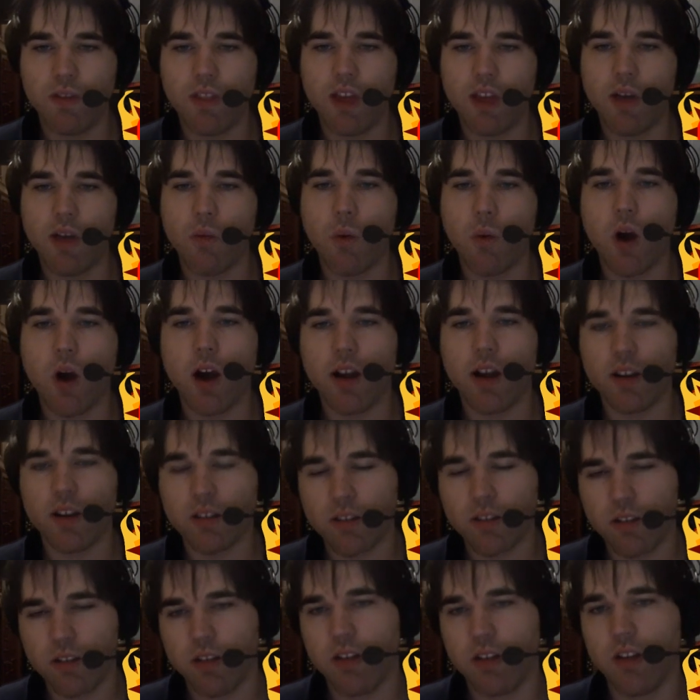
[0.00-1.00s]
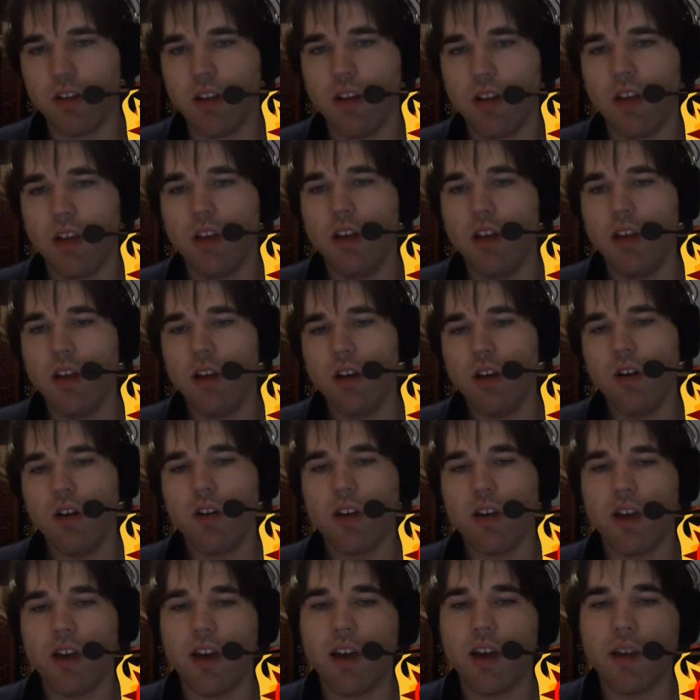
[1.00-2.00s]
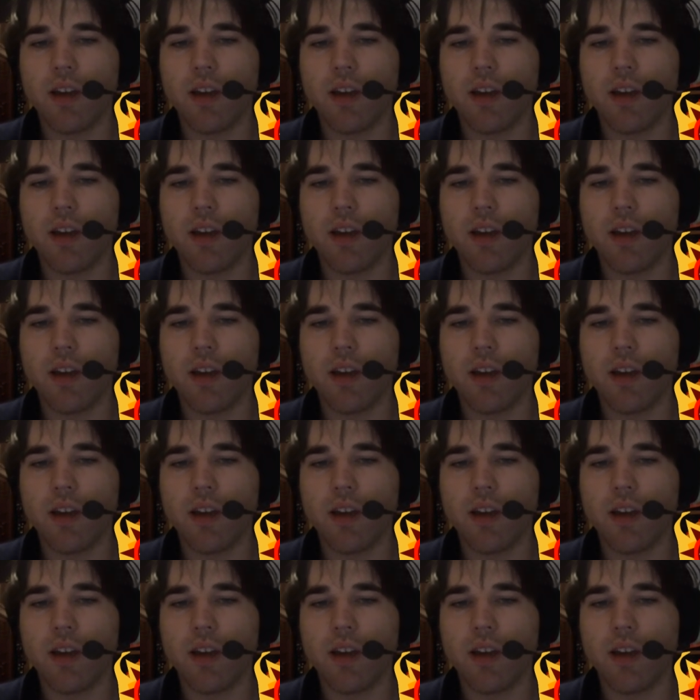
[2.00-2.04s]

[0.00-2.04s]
they want. Okay.